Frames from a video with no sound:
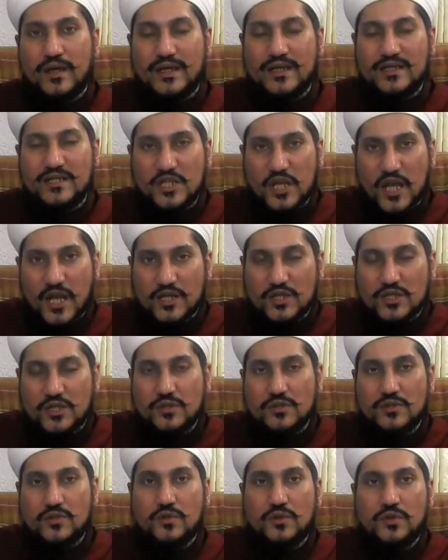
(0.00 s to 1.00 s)

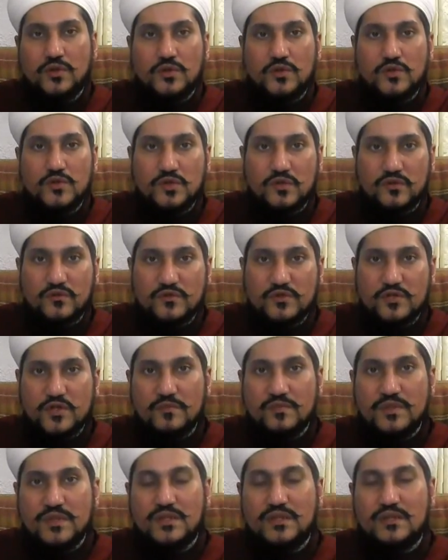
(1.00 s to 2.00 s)
injections or the use of
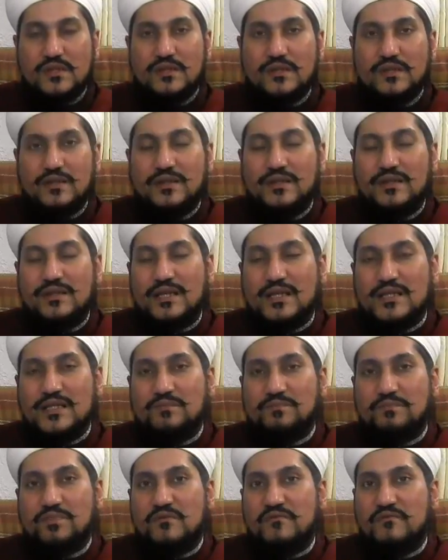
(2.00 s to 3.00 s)
drips
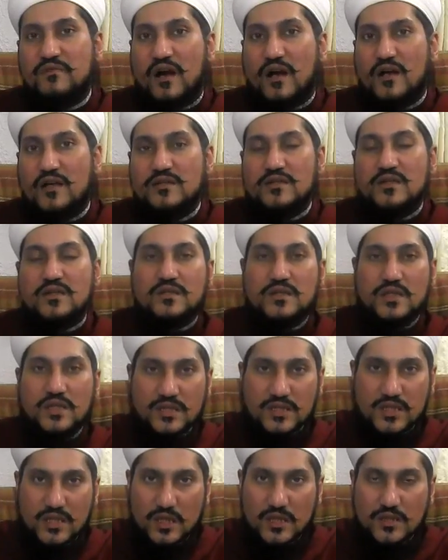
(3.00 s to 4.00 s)
this provides
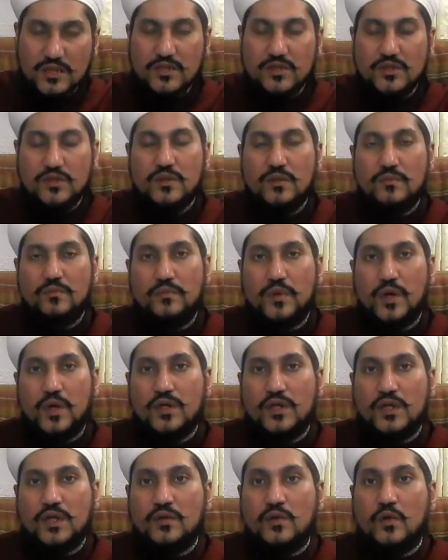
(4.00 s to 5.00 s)
sustenance to the
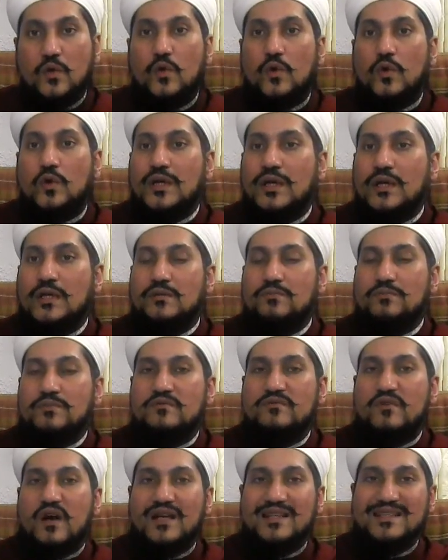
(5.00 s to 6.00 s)
body or it
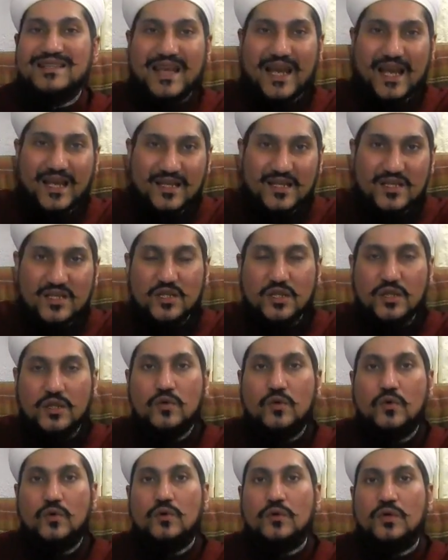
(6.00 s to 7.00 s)
provides
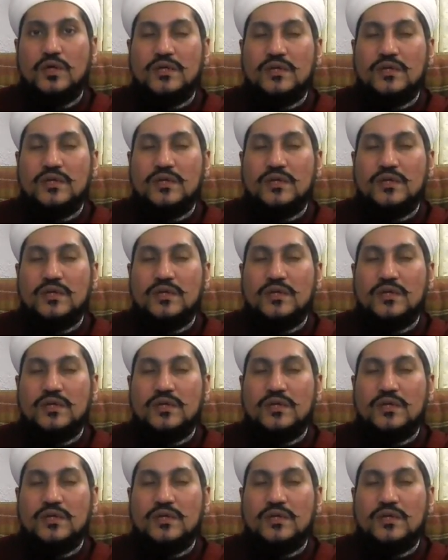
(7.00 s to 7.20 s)
energy or